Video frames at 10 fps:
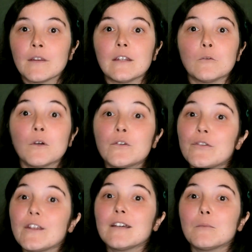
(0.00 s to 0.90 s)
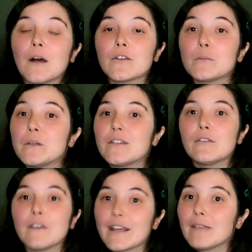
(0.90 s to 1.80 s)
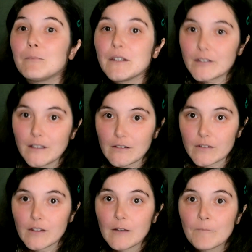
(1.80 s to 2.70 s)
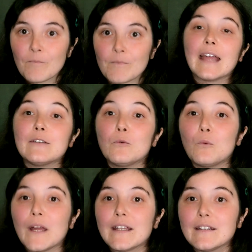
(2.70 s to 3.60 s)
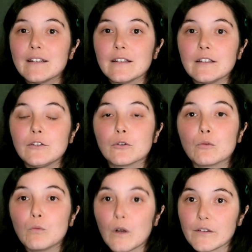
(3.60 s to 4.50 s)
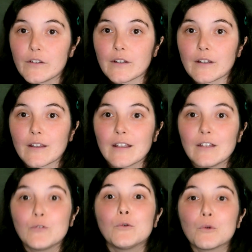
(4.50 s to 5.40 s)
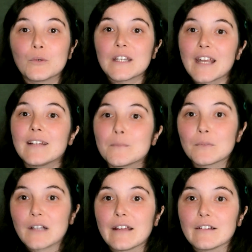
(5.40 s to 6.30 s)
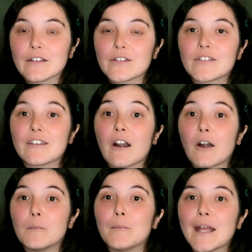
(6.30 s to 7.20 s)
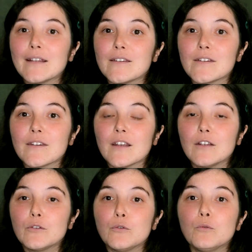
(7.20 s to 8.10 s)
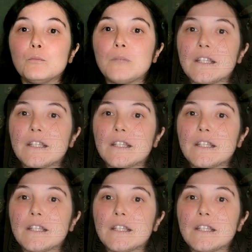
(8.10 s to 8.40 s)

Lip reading: You want to think about specific NPCs. And when you're wanting to create playlists that are meant to be